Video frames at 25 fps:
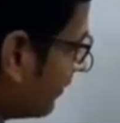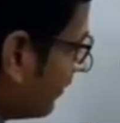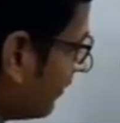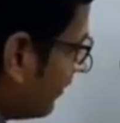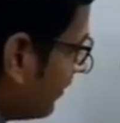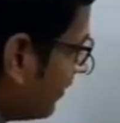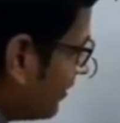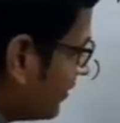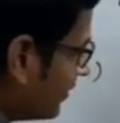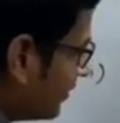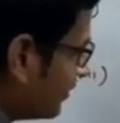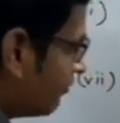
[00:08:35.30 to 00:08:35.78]

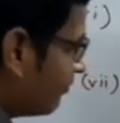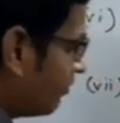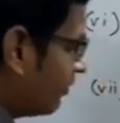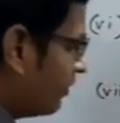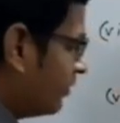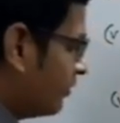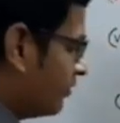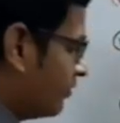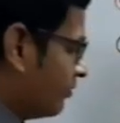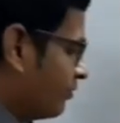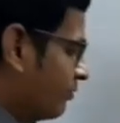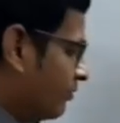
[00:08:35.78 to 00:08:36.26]
is equal
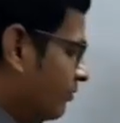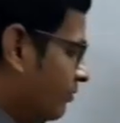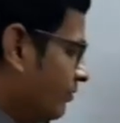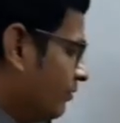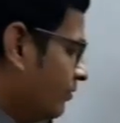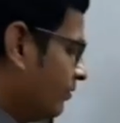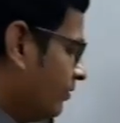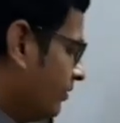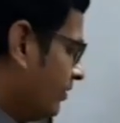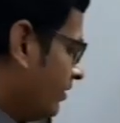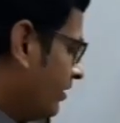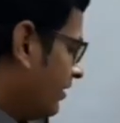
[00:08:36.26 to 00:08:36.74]

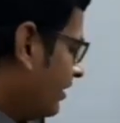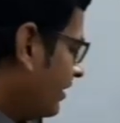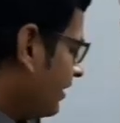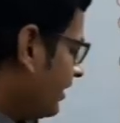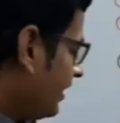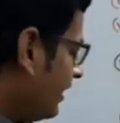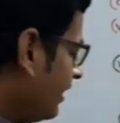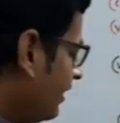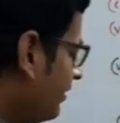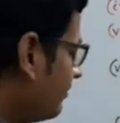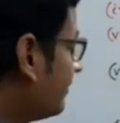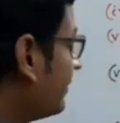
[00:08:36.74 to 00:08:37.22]
to
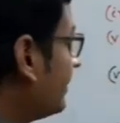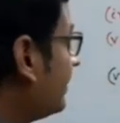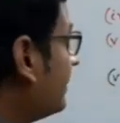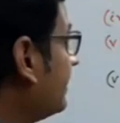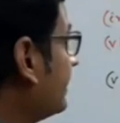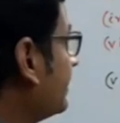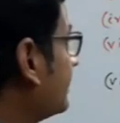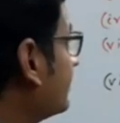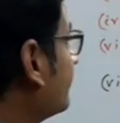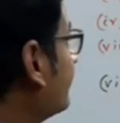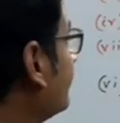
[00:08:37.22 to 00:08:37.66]
A minus